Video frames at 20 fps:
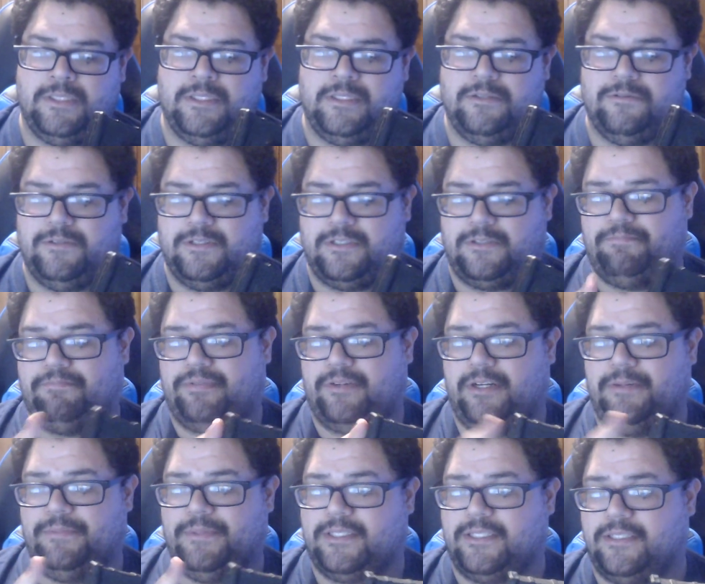was
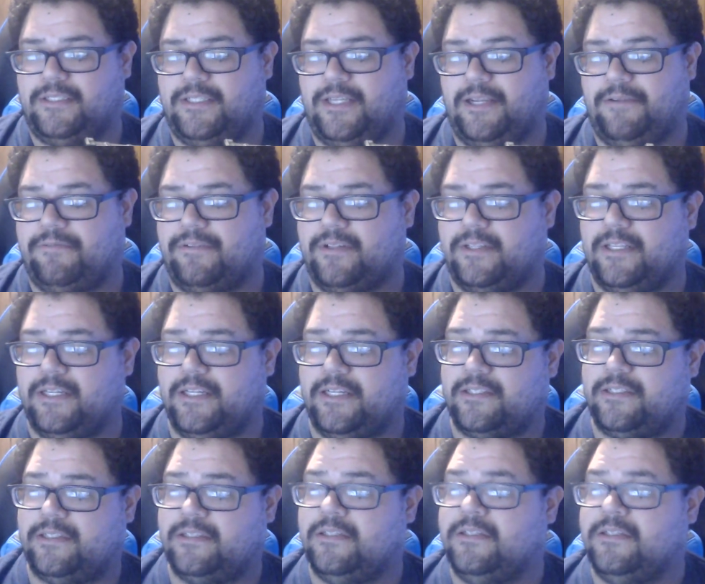pretty much the same for this.